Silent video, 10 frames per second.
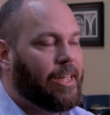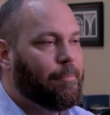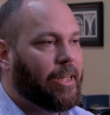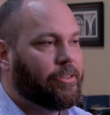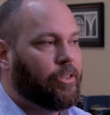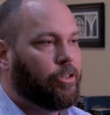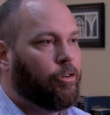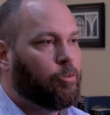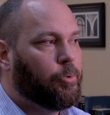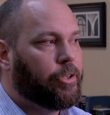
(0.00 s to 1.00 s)
He makes us
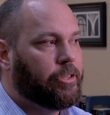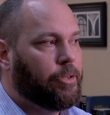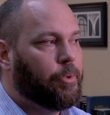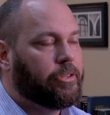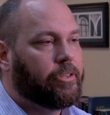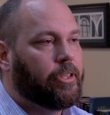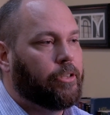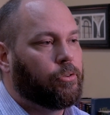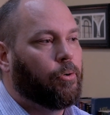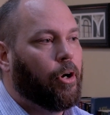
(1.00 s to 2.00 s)
uncomfortable because He wants to see
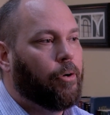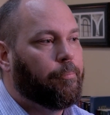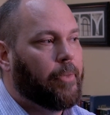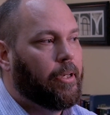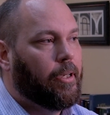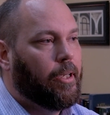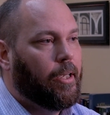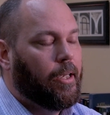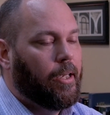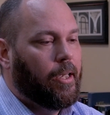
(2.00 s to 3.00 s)
us grow.
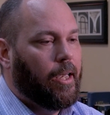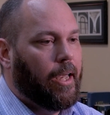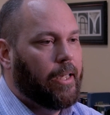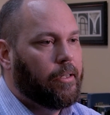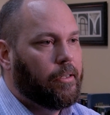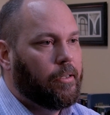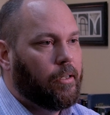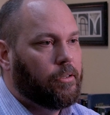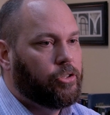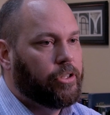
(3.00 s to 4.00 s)
And
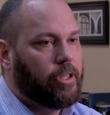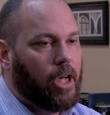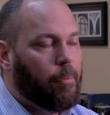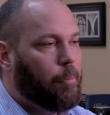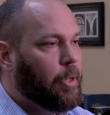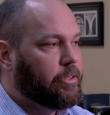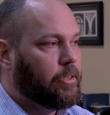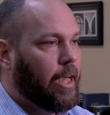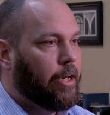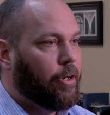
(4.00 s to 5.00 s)
just a couple months
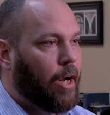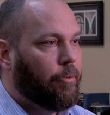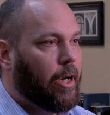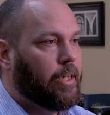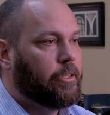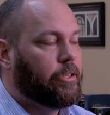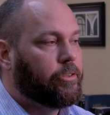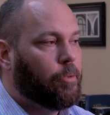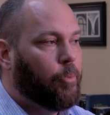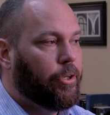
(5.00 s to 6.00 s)
later, I ran into
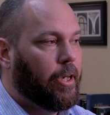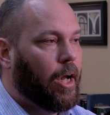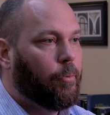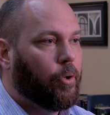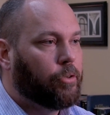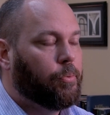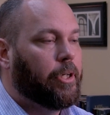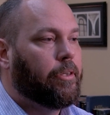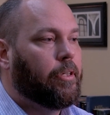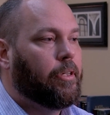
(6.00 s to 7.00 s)
someone that I worked
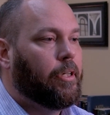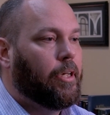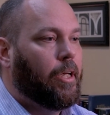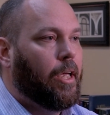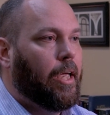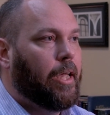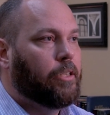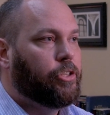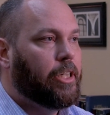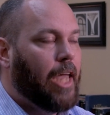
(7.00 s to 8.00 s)
with,
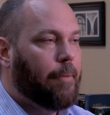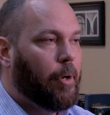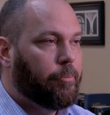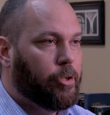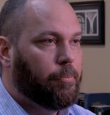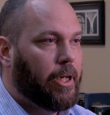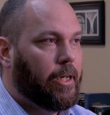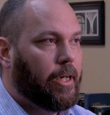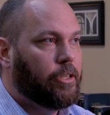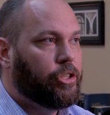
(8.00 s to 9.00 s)
and she came up to
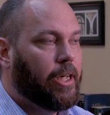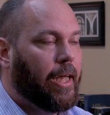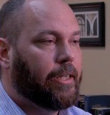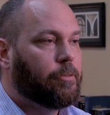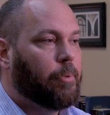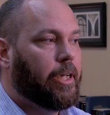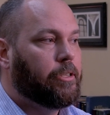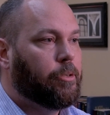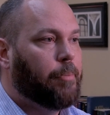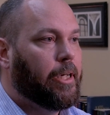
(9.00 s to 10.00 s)
me and she had
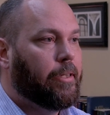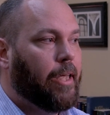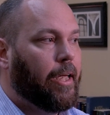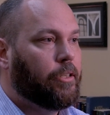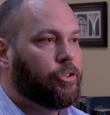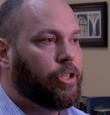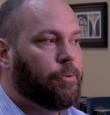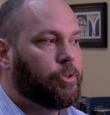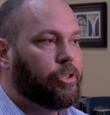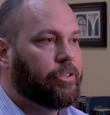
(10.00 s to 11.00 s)
explained to me that she
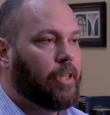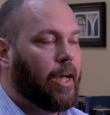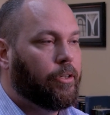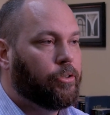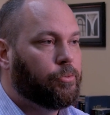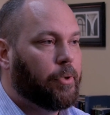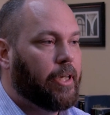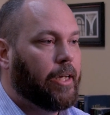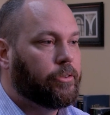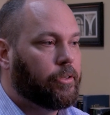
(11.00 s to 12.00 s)
was just diagnosed with
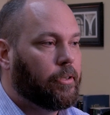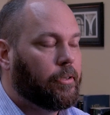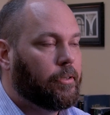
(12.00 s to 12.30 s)
cancer.